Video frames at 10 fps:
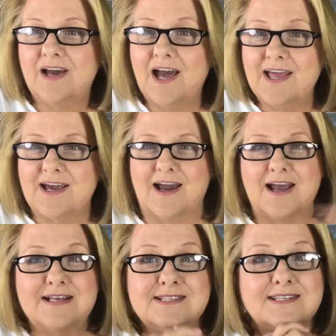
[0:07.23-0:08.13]
Hi
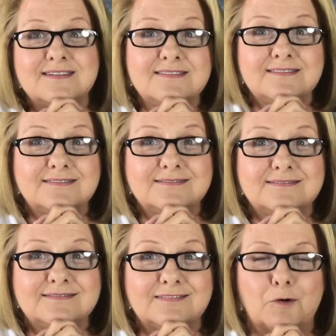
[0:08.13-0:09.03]
guys,
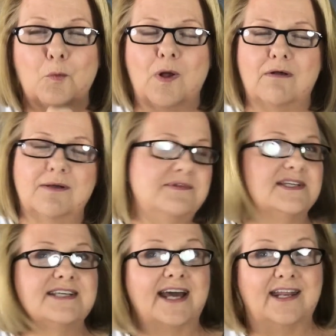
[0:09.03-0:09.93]
welcome
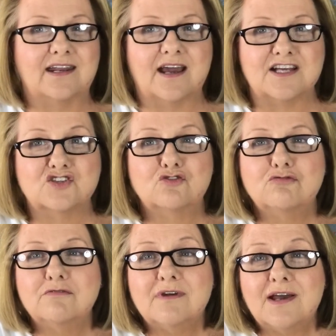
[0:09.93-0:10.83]
to Daddy Di's
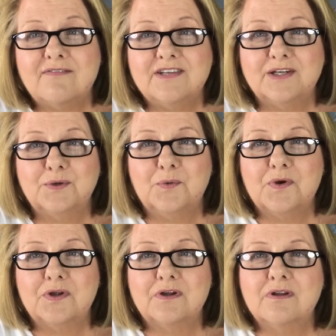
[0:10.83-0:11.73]
Crafty
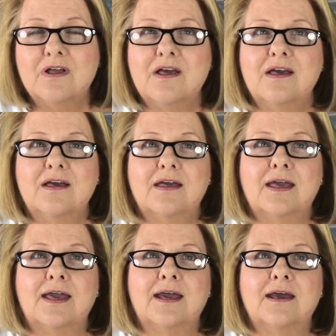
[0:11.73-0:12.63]
Corner
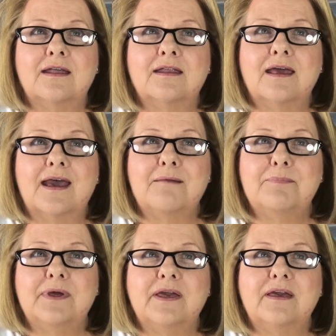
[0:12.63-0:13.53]
and
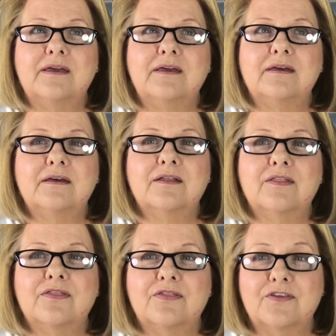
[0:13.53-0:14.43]
happy
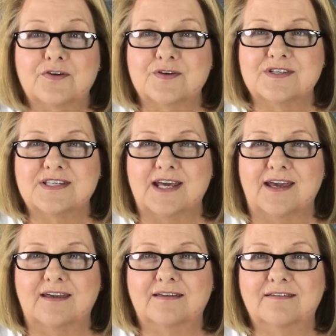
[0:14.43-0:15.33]
Thursday.